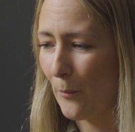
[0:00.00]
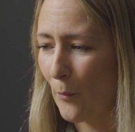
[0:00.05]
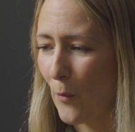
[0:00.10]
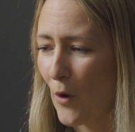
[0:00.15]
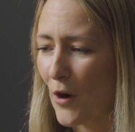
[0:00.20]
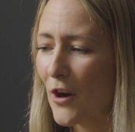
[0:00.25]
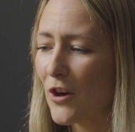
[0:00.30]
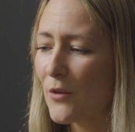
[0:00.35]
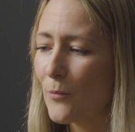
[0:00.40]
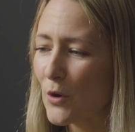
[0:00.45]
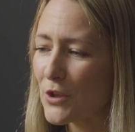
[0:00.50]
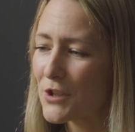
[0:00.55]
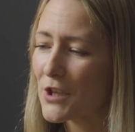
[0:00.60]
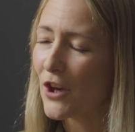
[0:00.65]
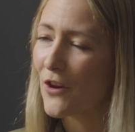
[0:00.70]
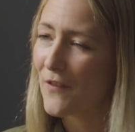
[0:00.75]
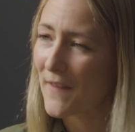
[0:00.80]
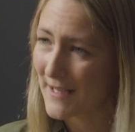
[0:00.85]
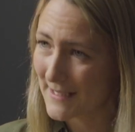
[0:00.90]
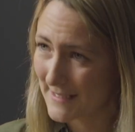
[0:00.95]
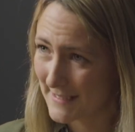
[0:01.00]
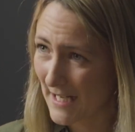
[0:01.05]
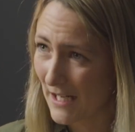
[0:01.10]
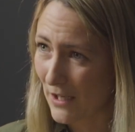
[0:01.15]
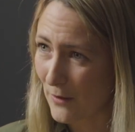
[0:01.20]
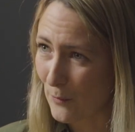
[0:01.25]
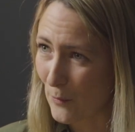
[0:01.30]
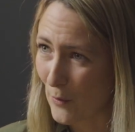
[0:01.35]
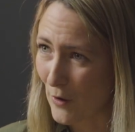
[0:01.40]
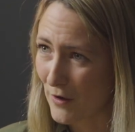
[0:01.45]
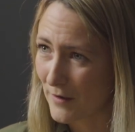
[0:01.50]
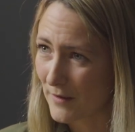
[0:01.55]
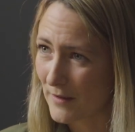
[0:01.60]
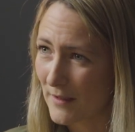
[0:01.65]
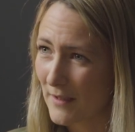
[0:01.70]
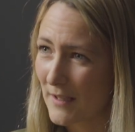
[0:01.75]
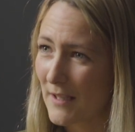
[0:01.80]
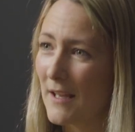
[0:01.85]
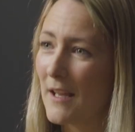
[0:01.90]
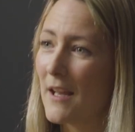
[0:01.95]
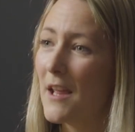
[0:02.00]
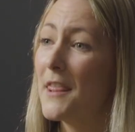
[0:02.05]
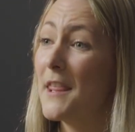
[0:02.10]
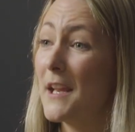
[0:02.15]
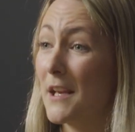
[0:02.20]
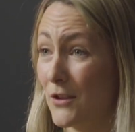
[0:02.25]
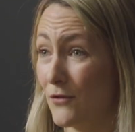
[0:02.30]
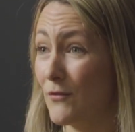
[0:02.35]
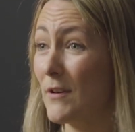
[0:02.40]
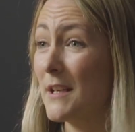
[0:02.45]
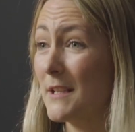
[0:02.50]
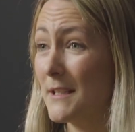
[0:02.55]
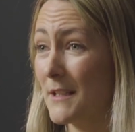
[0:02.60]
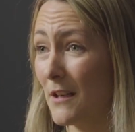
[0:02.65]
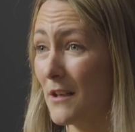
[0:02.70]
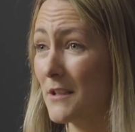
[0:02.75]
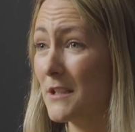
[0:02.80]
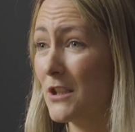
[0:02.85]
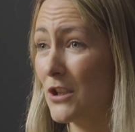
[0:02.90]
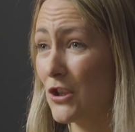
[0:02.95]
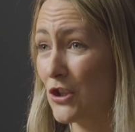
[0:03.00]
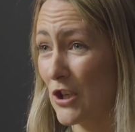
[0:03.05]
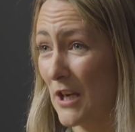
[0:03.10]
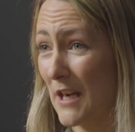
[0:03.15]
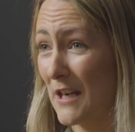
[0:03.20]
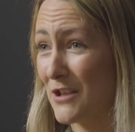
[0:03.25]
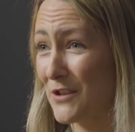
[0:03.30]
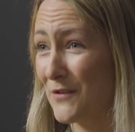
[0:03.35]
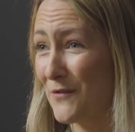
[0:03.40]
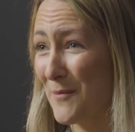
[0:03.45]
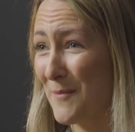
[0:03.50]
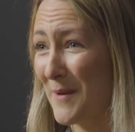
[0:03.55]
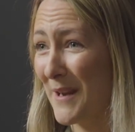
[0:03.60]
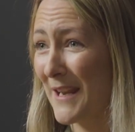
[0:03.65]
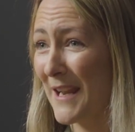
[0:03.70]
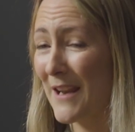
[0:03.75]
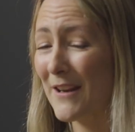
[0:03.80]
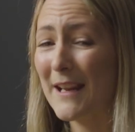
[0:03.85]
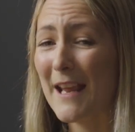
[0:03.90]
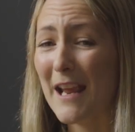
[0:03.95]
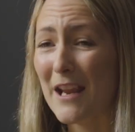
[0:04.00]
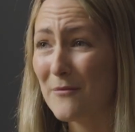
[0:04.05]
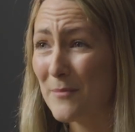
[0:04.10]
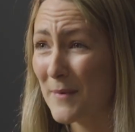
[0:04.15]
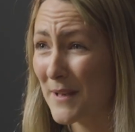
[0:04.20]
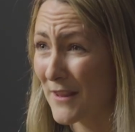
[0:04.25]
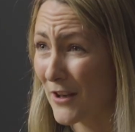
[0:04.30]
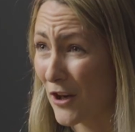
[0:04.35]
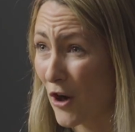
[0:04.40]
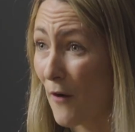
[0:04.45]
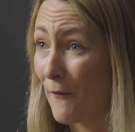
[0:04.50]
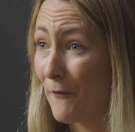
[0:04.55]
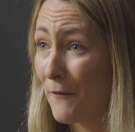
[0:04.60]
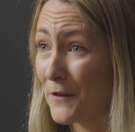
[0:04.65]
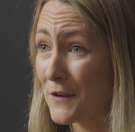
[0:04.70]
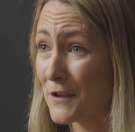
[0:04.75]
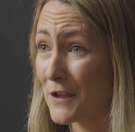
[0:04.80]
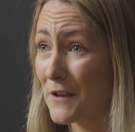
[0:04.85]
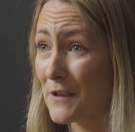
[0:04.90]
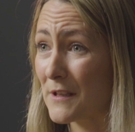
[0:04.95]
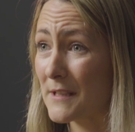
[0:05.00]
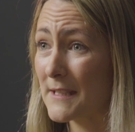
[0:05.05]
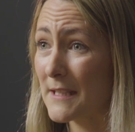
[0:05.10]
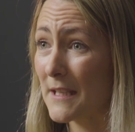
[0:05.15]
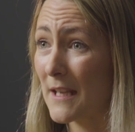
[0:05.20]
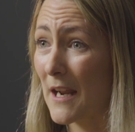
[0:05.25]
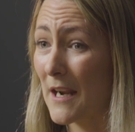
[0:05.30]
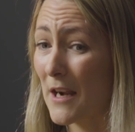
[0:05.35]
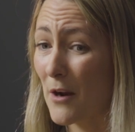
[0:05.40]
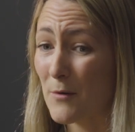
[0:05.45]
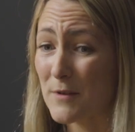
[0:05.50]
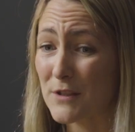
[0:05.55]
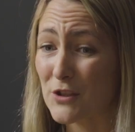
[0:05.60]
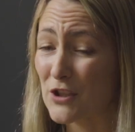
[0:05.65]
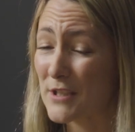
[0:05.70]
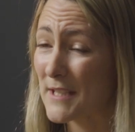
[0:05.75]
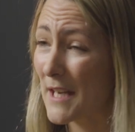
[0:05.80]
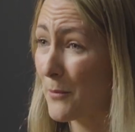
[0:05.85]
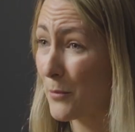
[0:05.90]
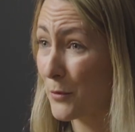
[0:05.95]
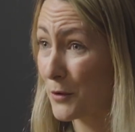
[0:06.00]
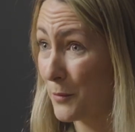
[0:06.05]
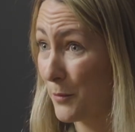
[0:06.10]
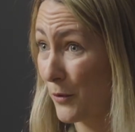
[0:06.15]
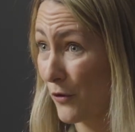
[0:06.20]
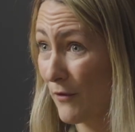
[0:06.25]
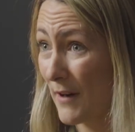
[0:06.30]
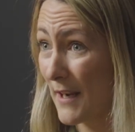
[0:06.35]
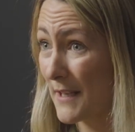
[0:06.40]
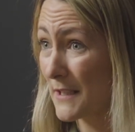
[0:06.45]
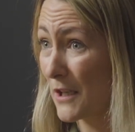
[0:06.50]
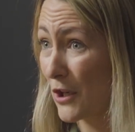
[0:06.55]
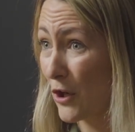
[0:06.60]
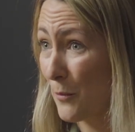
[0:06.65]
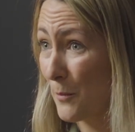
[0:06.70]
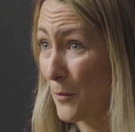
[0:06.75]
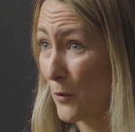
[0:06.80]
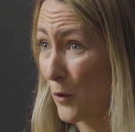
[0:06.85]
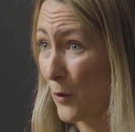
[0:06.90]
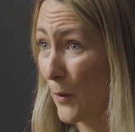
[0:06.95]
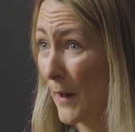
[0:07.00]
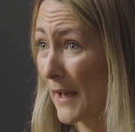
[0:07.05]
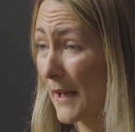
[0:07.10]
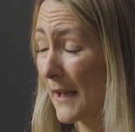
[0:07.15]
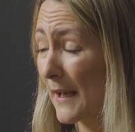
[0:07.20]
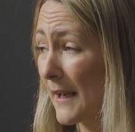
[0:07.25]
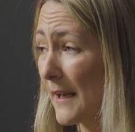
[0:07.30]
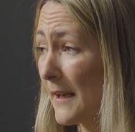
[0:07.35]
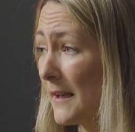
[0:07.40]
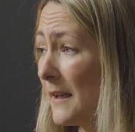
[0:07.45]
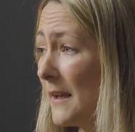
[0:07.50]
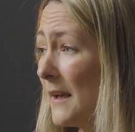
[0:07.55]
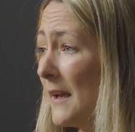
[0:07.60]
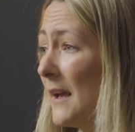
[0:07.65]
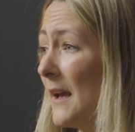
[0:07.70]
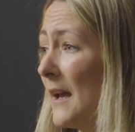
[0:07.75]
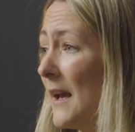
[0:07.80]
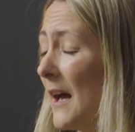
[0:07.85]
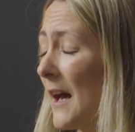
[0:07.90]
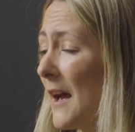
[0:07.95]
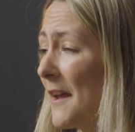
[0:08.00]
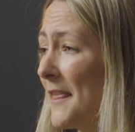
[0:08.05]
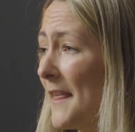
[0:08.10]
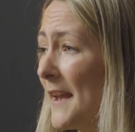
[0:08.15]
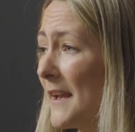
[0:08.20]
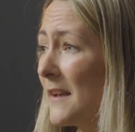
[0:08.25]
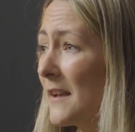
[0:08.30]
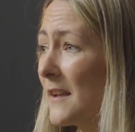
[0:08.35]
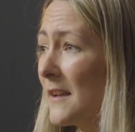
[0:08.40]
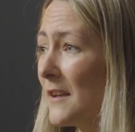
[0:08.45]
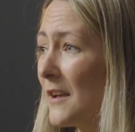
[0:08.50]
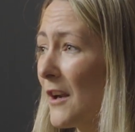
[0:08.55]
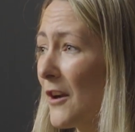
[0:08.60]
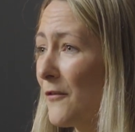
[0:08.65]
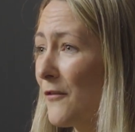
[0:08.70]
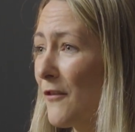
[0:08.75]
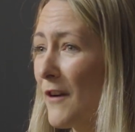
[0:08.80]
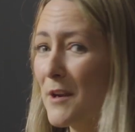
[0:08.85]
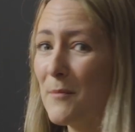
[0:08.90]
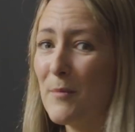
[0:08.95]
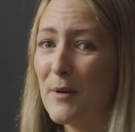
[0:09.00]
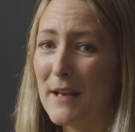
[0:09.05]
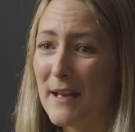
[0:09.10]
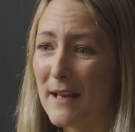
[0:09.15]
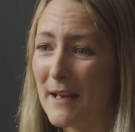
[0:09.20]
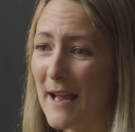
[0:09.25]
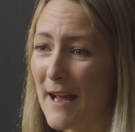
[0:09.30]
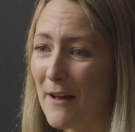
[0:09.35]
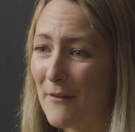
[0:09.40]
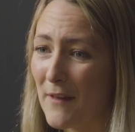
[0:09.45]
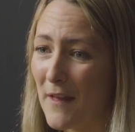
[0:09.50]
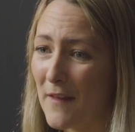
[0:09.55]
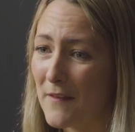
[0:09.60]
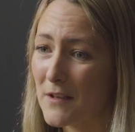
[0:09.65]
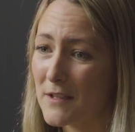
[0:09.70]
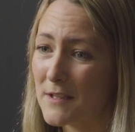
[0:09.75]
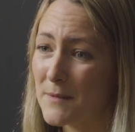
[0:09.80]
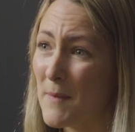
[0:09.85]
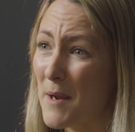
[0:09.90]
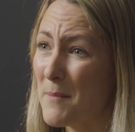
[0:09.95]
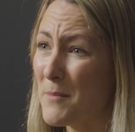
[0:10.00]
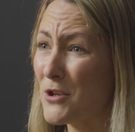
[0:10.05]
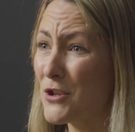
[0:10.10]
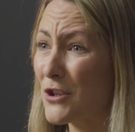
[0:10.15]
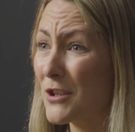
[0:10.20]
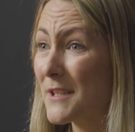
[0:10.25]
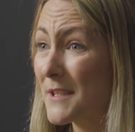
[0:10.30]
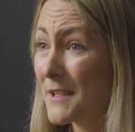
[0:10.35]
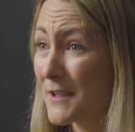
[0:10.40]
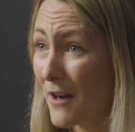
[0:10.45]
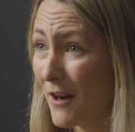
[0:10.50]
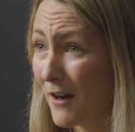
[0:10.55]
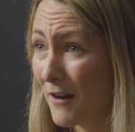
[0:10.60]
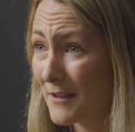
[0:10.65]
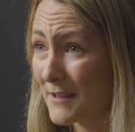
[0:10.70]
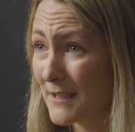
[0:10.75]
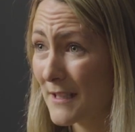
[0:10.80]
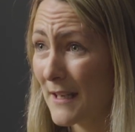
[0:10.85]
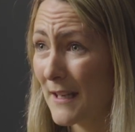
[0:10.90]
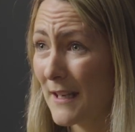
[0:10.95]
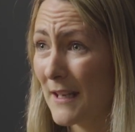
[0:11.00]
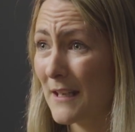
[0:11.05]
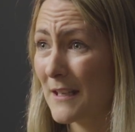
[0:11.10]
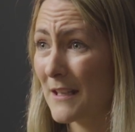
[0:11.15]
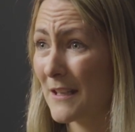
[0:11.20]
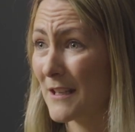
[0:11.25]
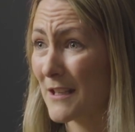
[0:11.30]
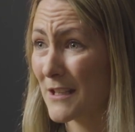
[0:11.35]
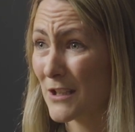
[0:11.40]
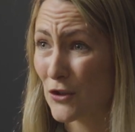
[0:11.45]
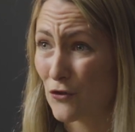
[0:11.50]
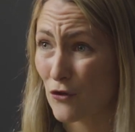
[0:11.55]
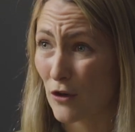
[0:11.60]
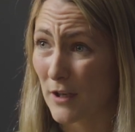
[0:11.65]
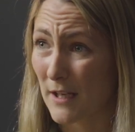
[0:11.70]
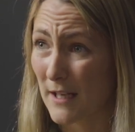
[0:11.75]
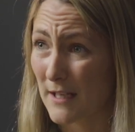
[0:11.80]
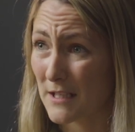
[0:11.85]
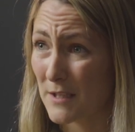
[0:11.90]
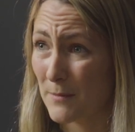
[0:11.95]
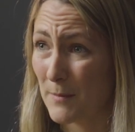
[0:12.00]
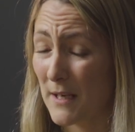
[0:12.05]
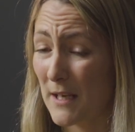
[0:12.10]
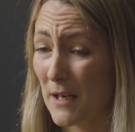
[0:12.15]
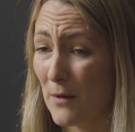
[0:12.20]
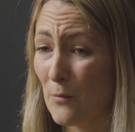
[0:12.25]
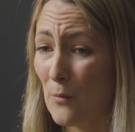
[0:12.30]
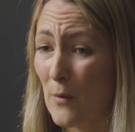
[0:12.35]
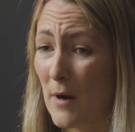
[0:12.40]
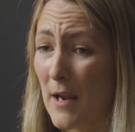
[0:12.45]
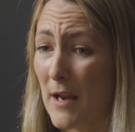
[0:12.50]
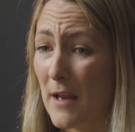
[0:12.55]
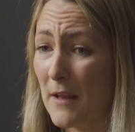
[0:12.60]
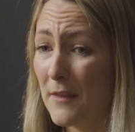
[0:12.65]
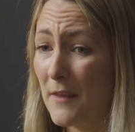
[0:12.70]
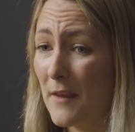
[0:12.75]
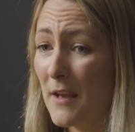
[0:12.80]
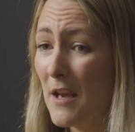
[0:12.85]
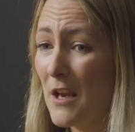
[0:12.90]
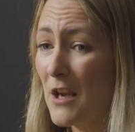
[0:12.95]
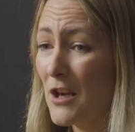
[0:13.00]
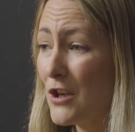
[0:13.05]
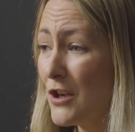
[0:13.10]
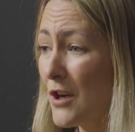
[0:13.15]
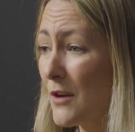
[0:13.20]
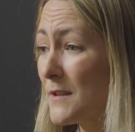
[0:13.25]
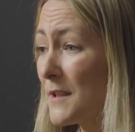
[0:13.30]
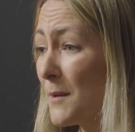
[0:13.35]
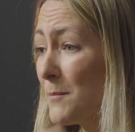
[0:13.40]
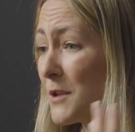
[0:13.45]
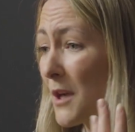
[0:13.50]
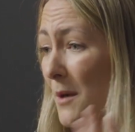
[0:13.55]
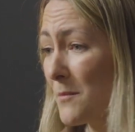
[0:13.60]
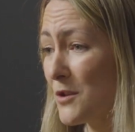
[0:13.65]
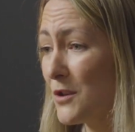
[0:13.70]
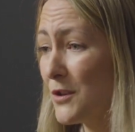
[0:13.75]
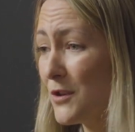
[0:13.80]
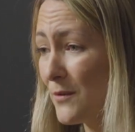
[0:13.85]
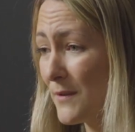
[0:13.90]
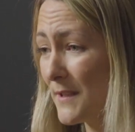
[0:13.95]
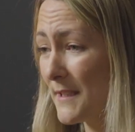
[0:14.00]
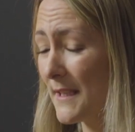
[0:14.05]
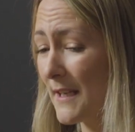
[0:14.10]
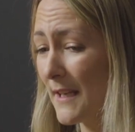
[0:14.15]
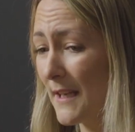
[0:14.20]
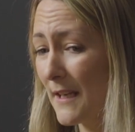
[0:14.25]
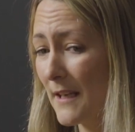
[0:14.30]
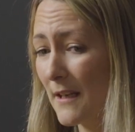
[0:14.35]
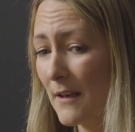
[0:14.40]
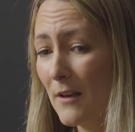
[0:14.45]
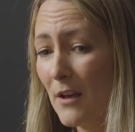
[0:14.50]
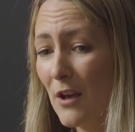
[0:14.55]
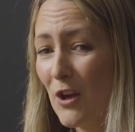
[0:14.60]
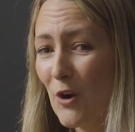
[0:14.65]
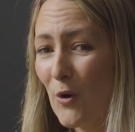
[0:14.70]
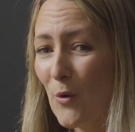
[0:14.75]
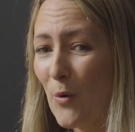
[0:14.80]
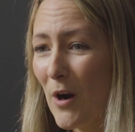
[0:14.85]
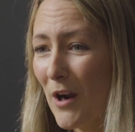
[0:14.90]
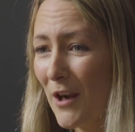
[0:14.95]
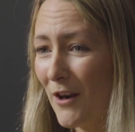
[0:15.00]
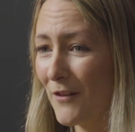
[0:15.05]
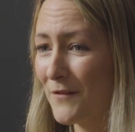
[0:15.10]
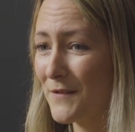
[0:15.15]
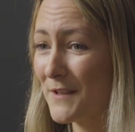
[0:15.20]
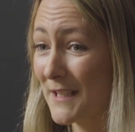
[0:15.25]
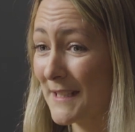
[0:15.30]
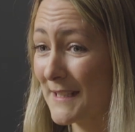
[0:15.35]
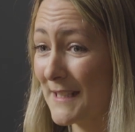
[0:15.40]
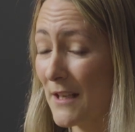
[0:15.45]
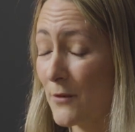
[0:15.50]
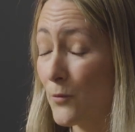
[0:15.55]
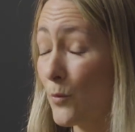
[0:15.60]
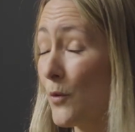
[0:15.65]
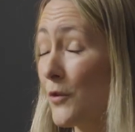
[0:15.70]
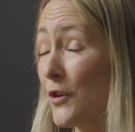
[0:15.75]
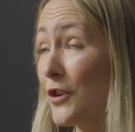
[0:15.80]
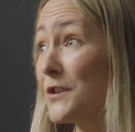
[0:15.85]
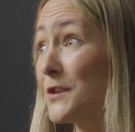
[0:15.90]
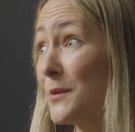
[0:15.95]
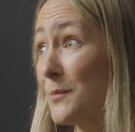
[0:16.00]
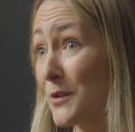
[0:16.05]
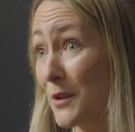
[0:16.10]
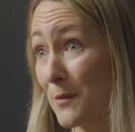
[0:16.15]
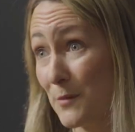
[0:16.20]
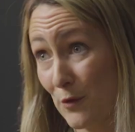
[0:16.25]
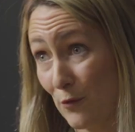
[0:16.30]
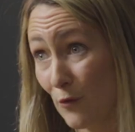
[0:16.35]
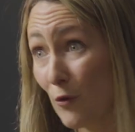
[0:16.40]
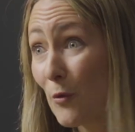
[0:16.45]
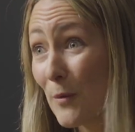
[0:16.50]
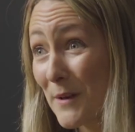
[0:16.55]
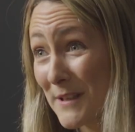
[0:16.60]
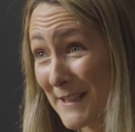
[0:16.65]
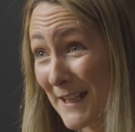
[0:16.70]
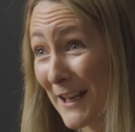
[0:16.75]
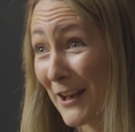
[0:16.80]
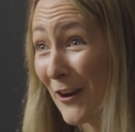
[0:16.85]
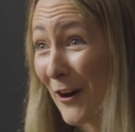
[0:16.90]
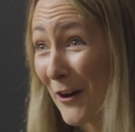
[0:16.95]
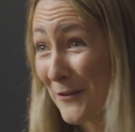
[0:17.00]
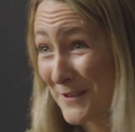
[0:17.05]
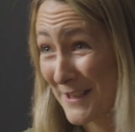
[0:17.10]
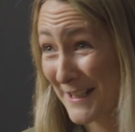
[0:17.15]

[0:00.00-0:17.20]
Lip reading: once I got that second one, things really started to change for me. It gave me the confidence and I was just able to progress a lot more quickly. I think, you know, for anybody out there that's maybe just started and struggling to begin with, you know, sometimes you do see quite a lot of success. Well, not sometimes, you always see a lot of